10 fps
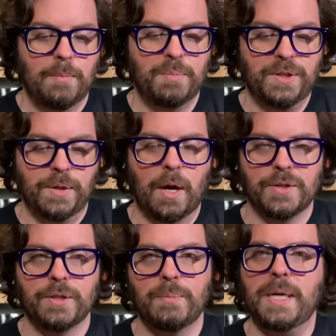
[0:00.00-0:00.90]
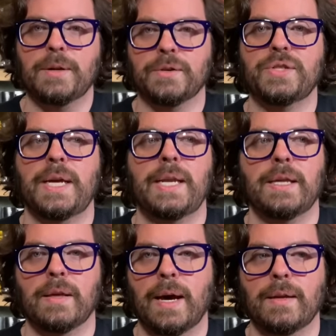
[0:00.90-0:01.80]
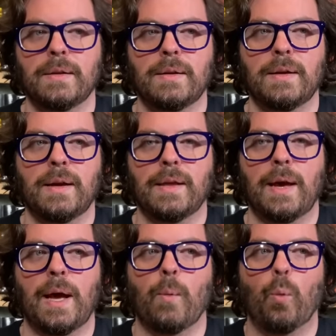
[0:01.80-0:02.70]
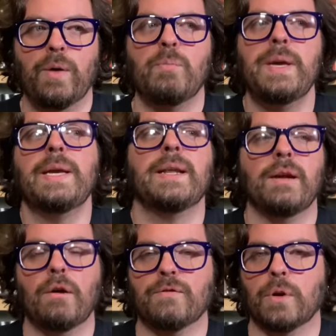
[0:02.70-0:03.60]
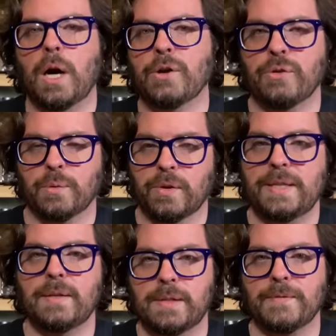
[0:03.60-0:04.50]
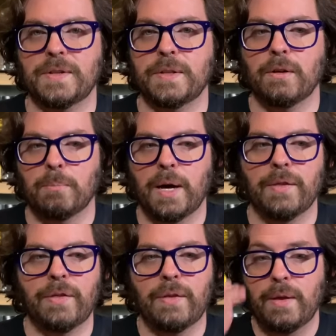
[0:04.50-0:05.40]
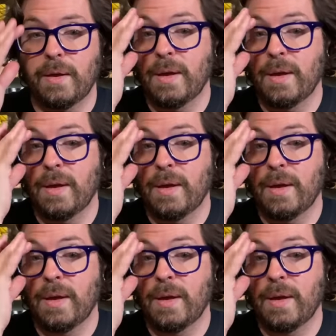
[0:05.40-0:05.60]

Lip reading: But also be understanding that with me getting over 100 releases every single month,